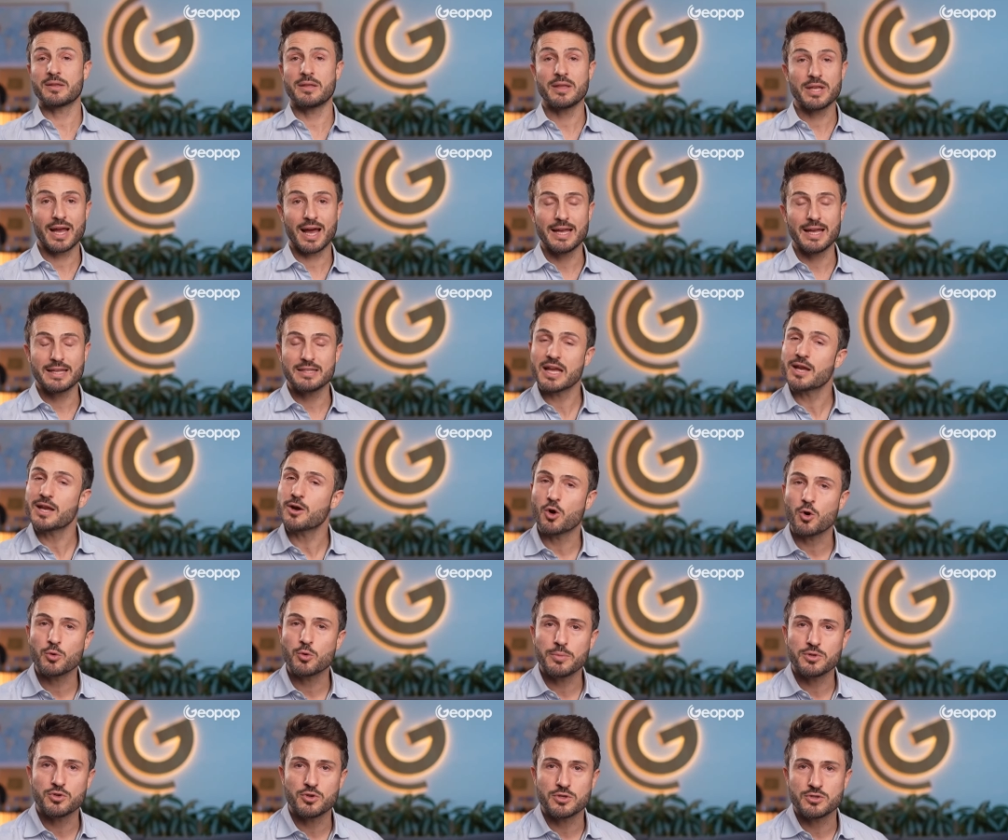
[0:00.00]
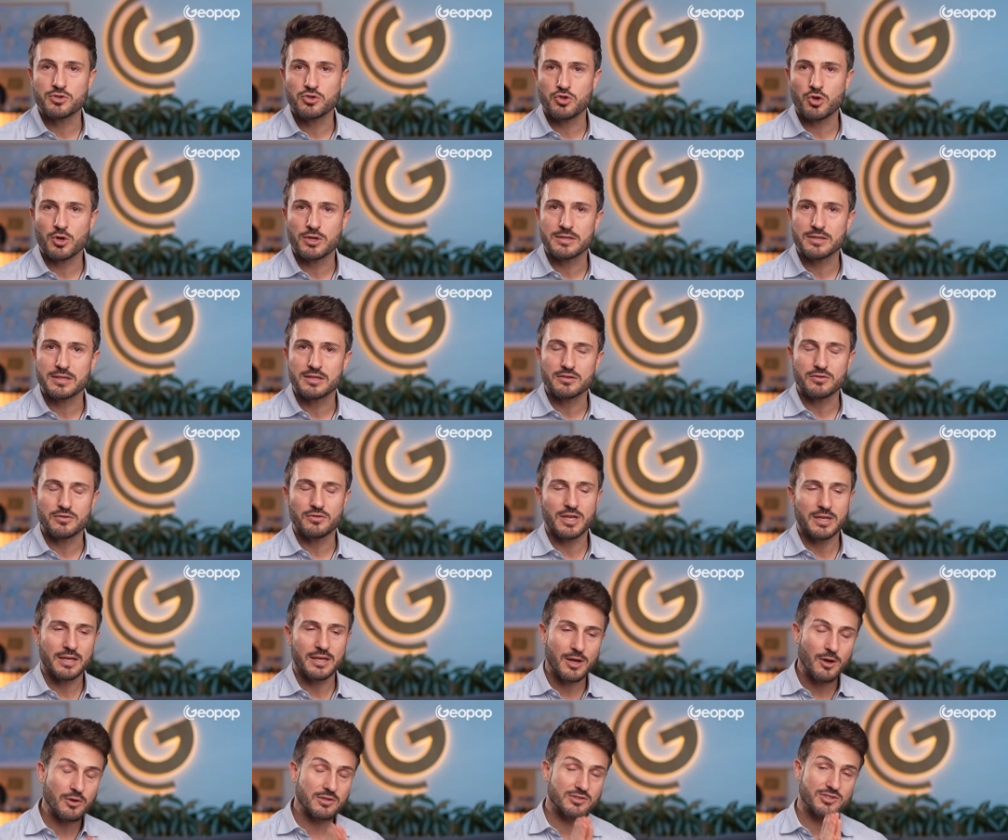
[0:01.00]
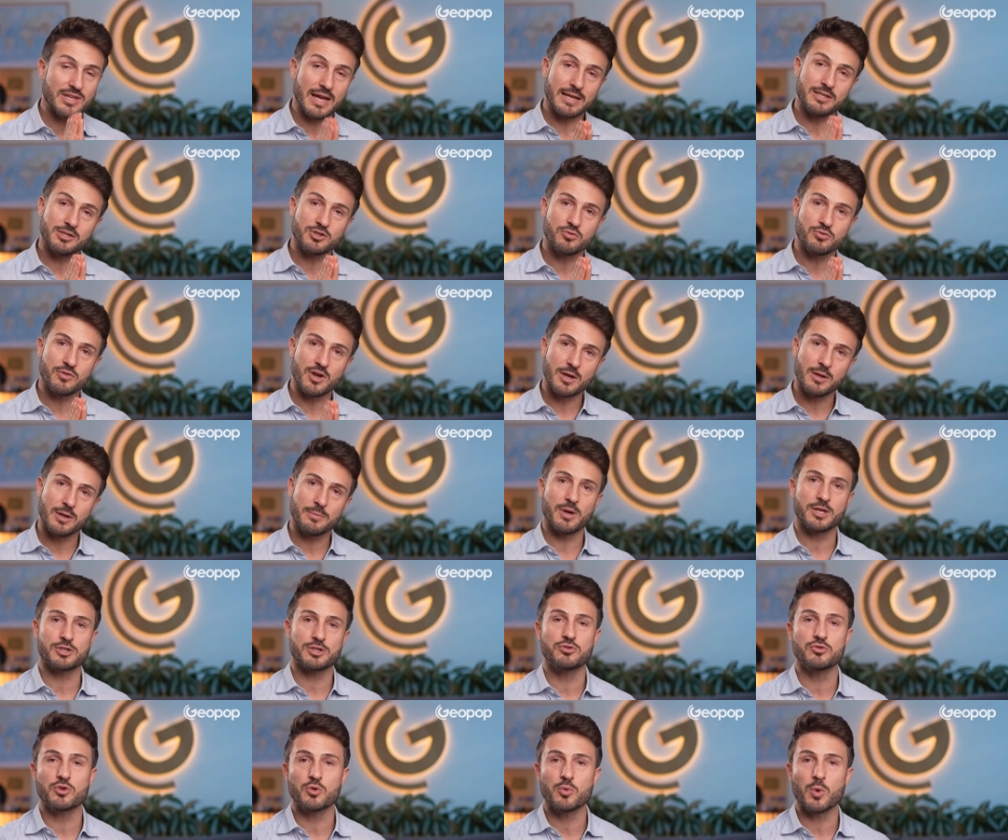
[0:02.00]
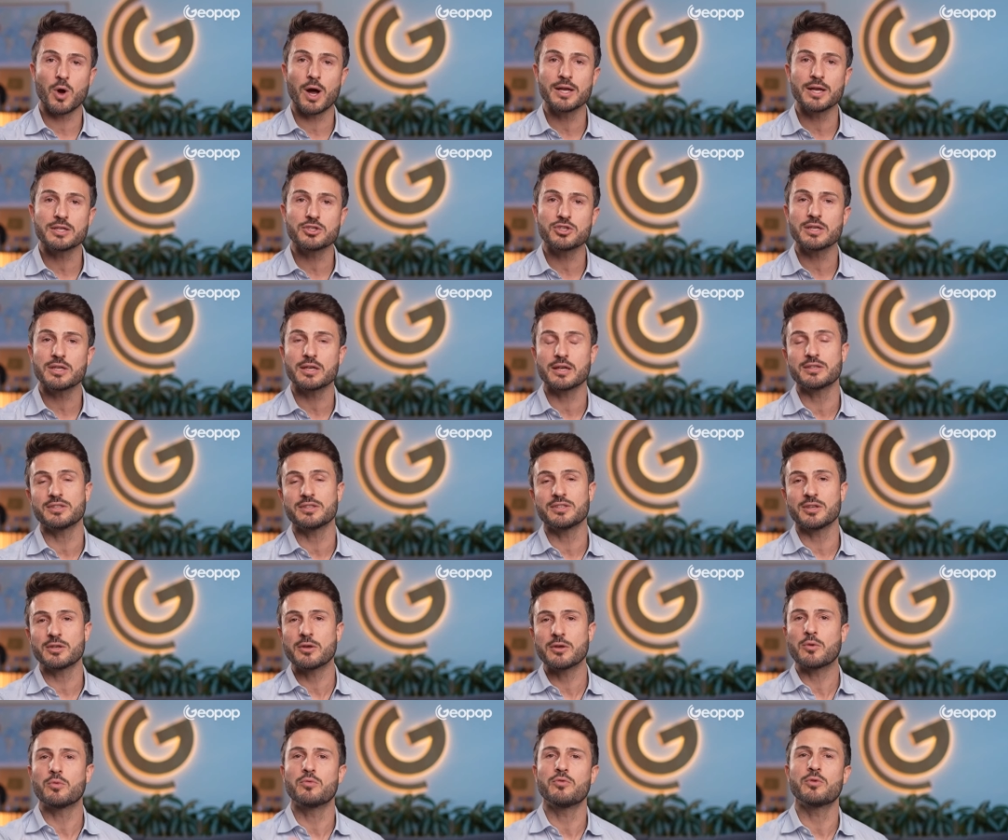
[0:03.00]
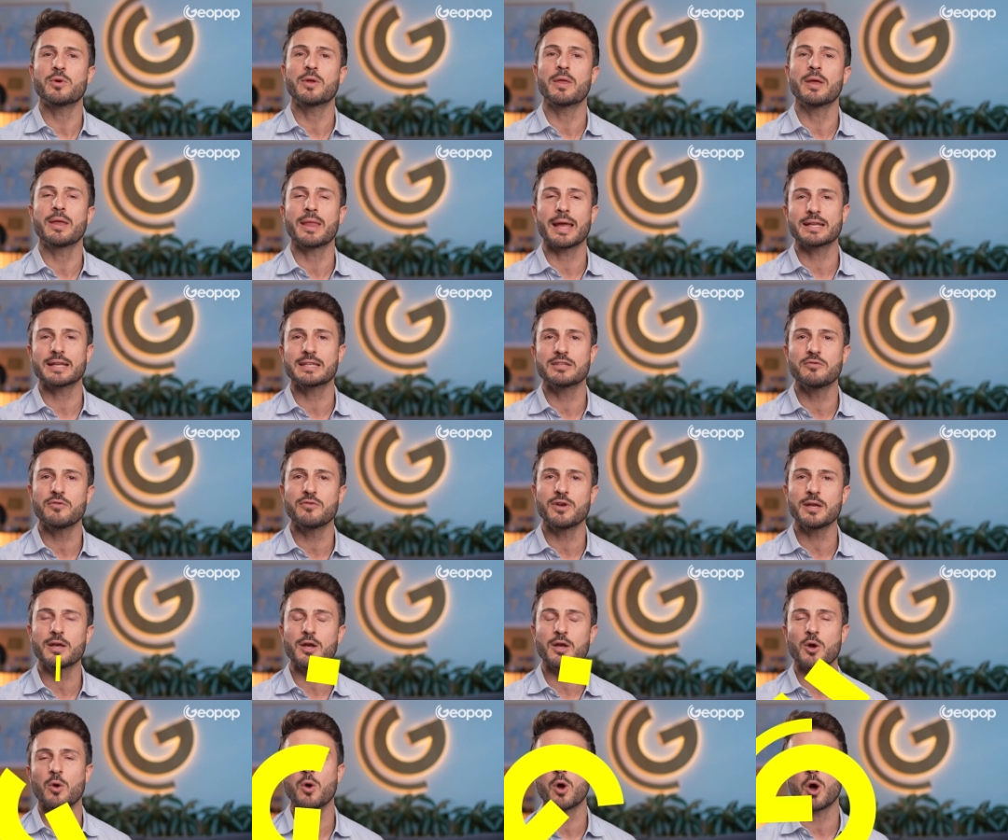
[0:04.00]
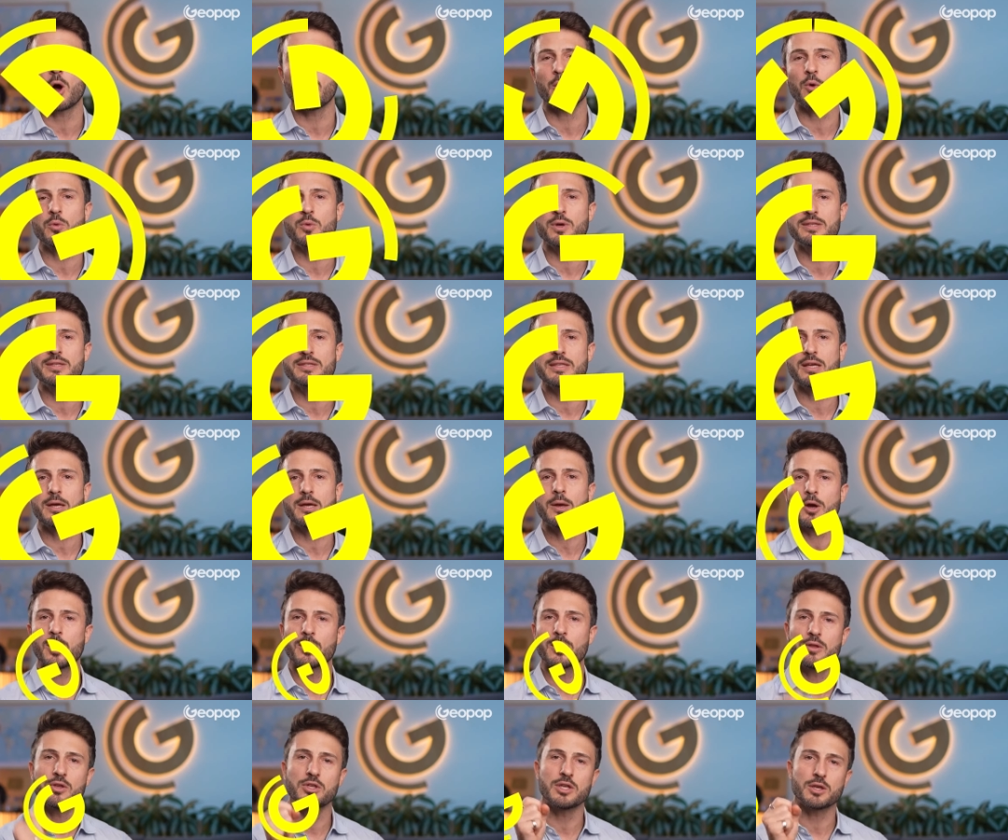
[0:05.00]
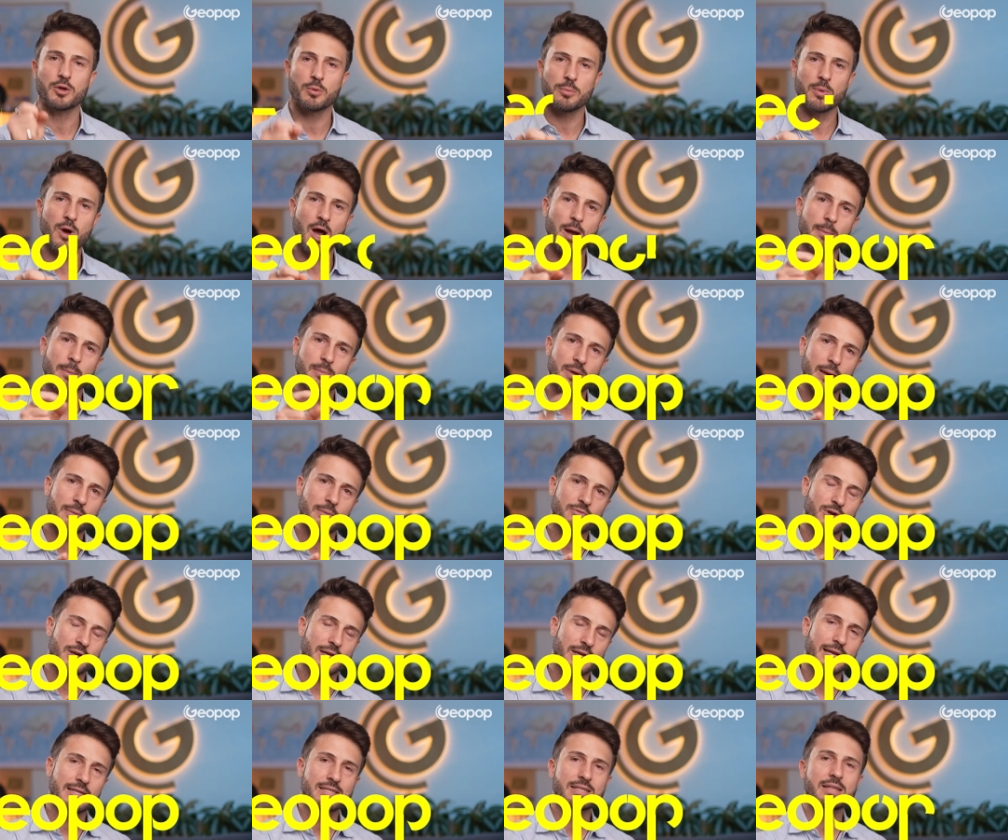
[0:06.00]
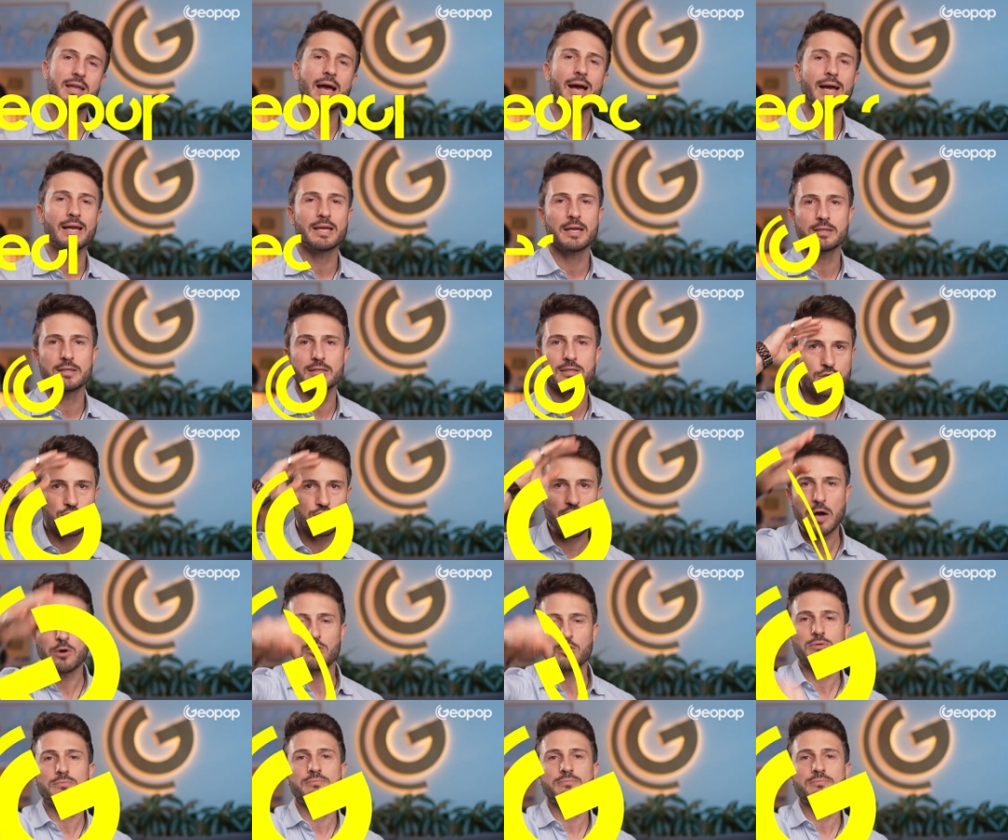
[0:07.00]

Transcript: Guys, I hope you enjoyed this video. Thank you very much for watching and see you for the next video, always here on Geopop Everyday Science. Ciao!